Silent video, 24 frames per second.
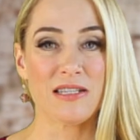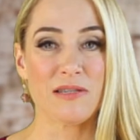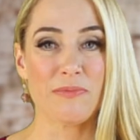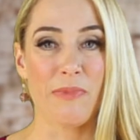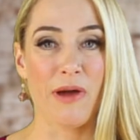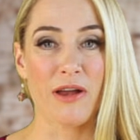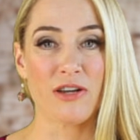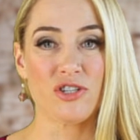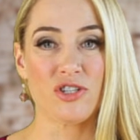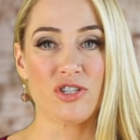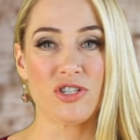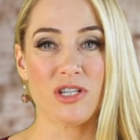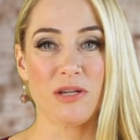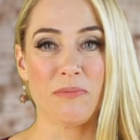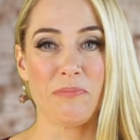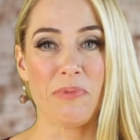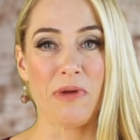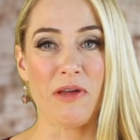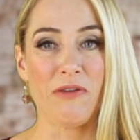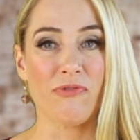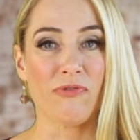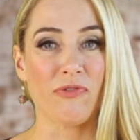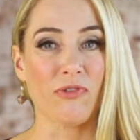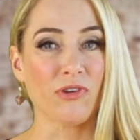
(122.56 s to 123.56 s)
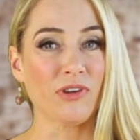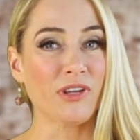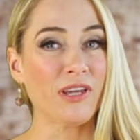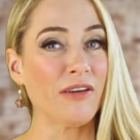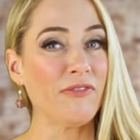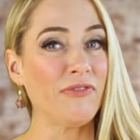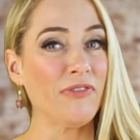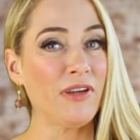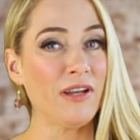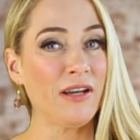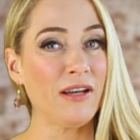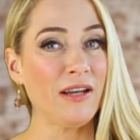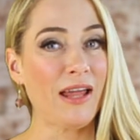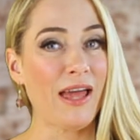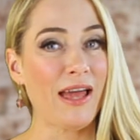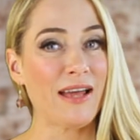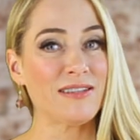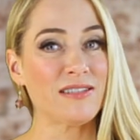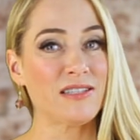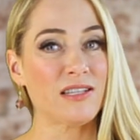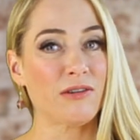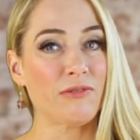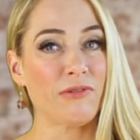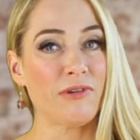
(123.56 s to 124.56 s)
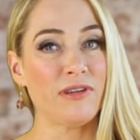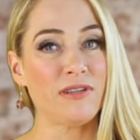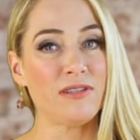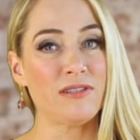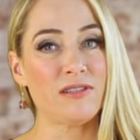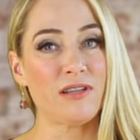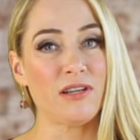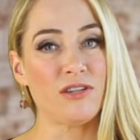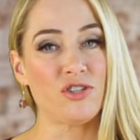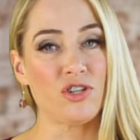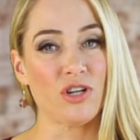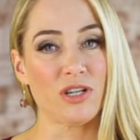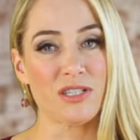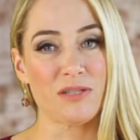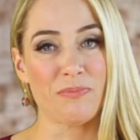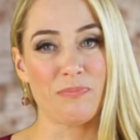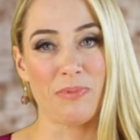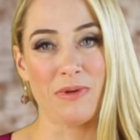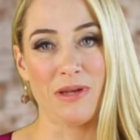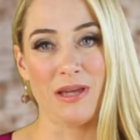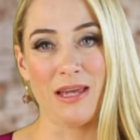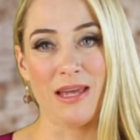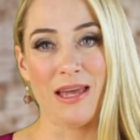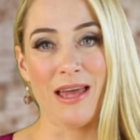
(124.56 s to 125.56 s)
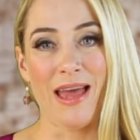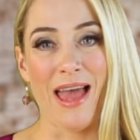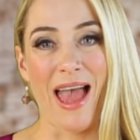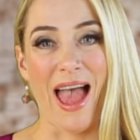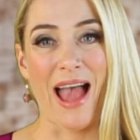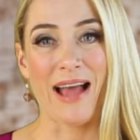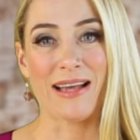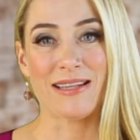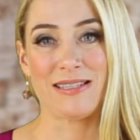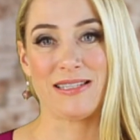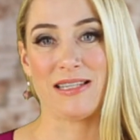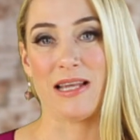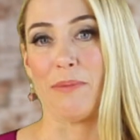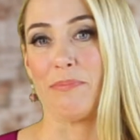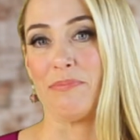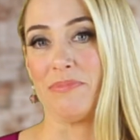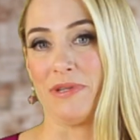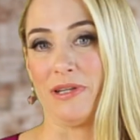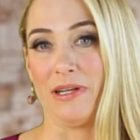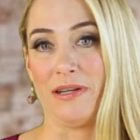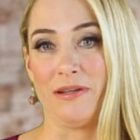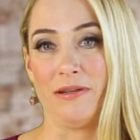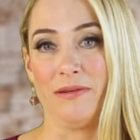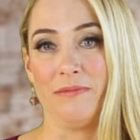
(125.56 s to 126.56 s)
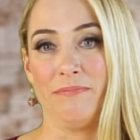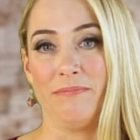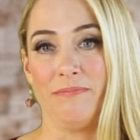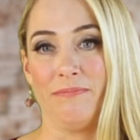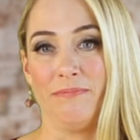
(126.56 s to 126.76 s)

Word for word: as much to be forgiven as there is to just be accepted.